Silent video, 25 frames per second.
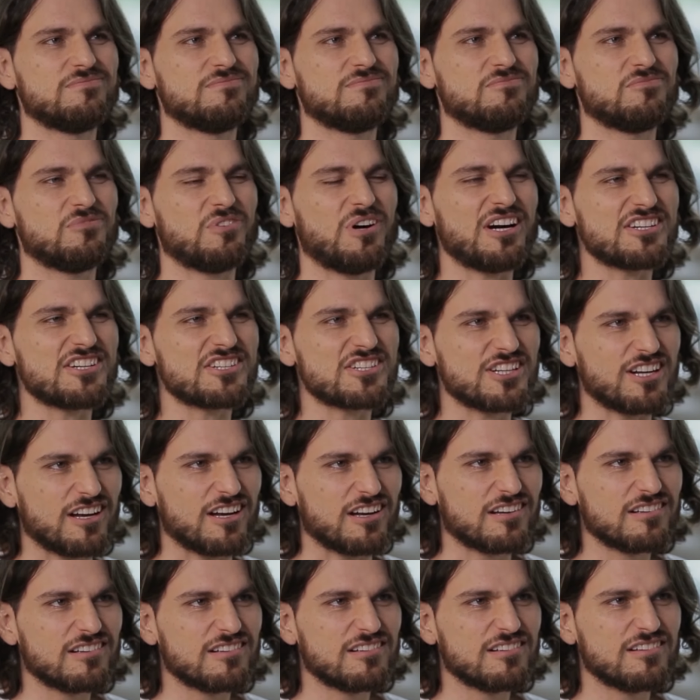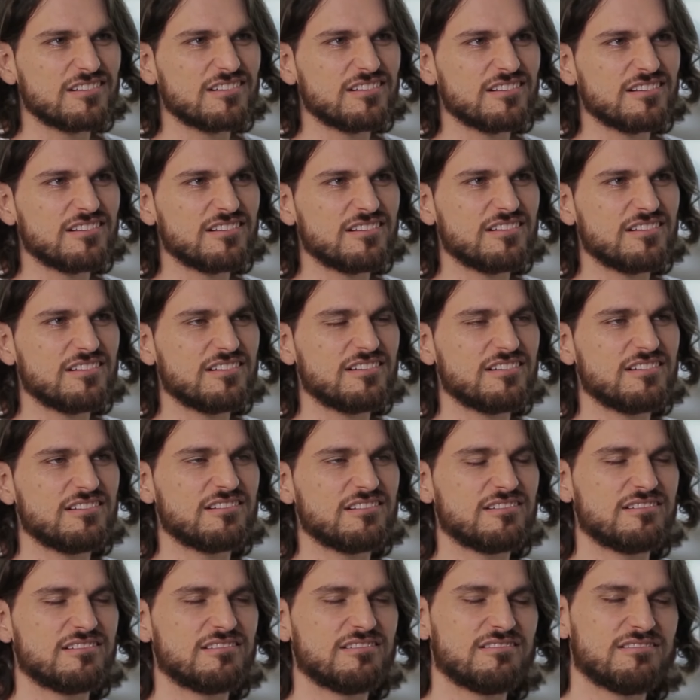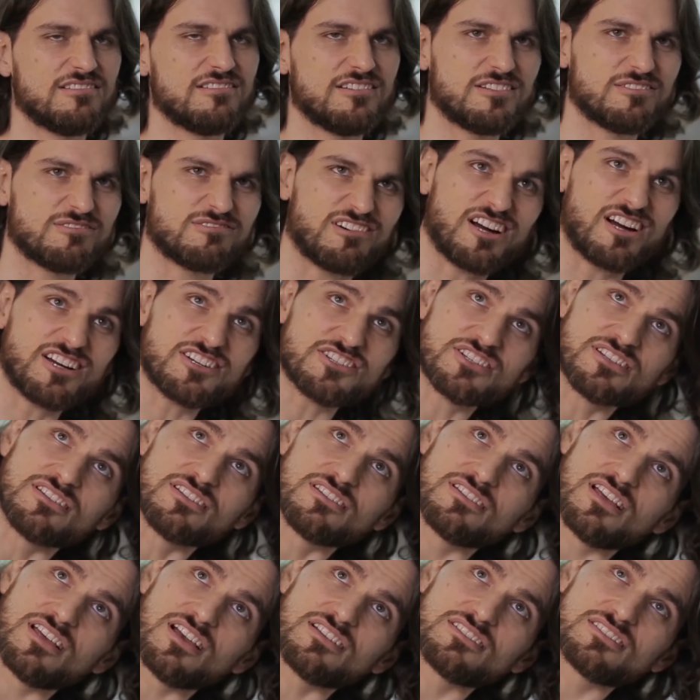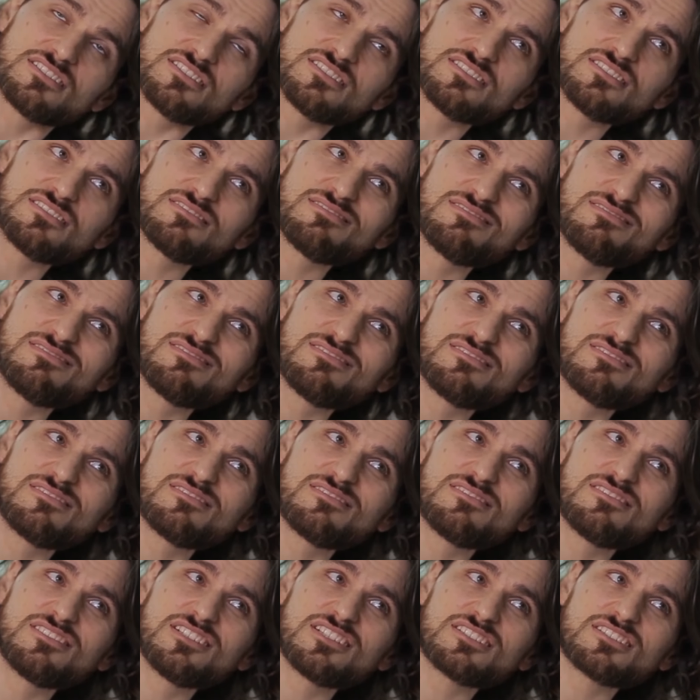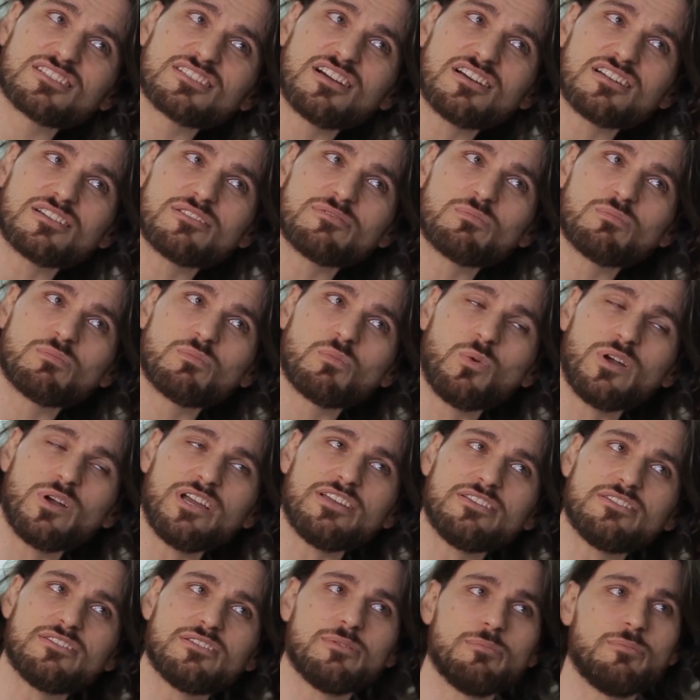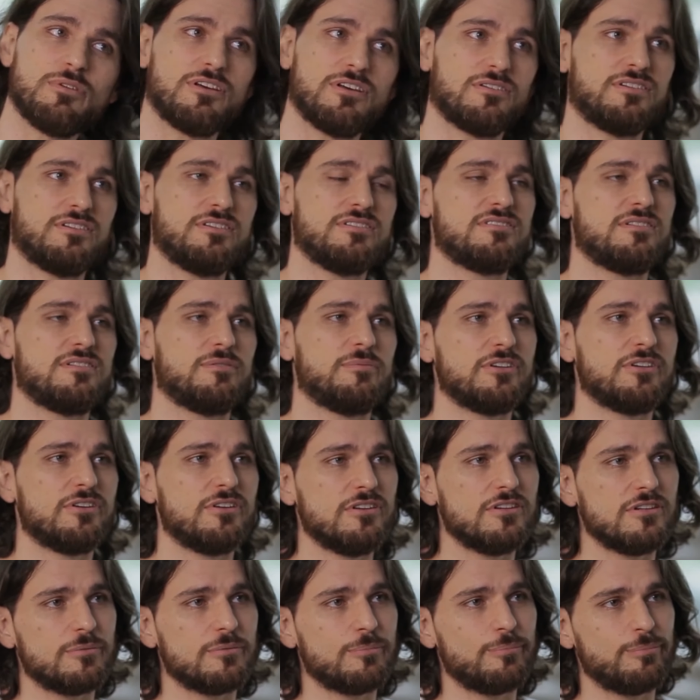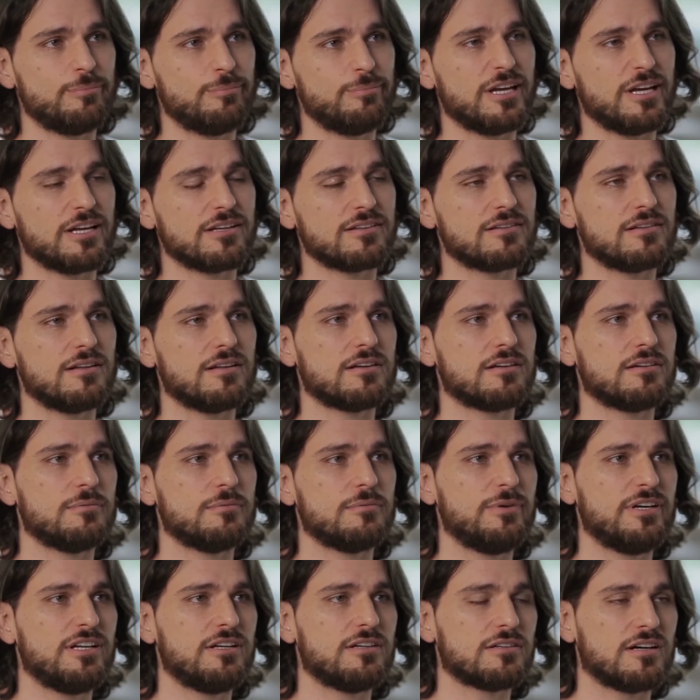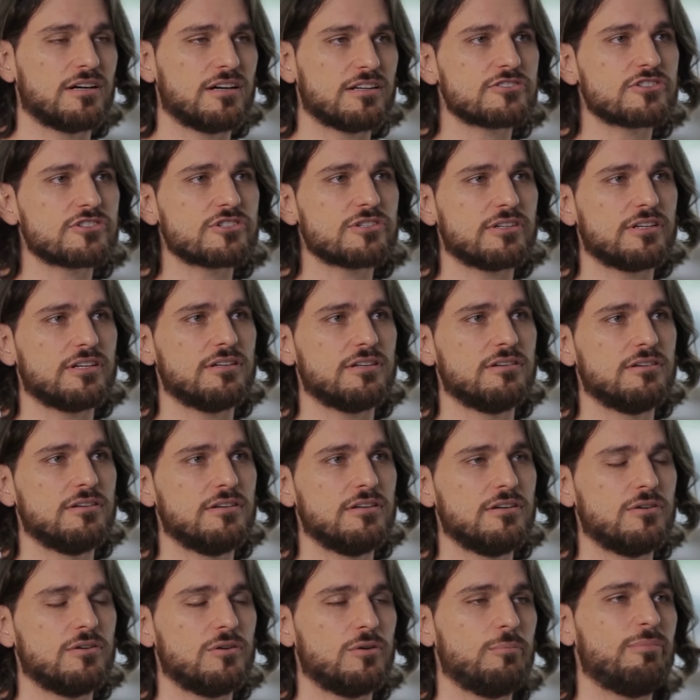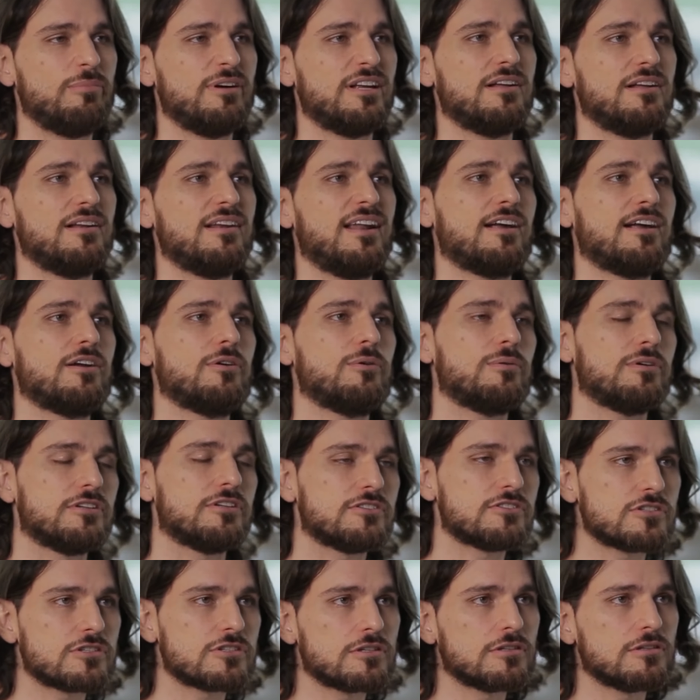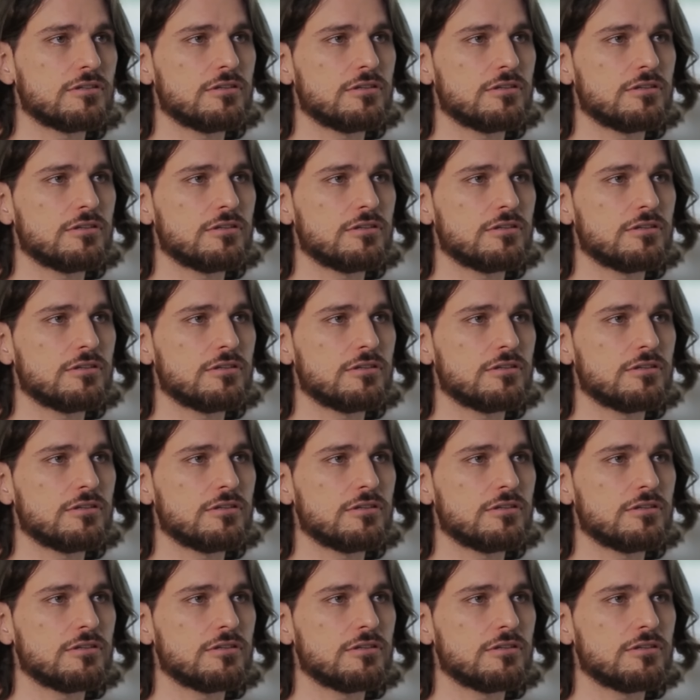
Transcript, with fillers: Russia. Mhm. And Russian, that's that's kind of weird to be honest. I mean, can you pick like a better country or better language?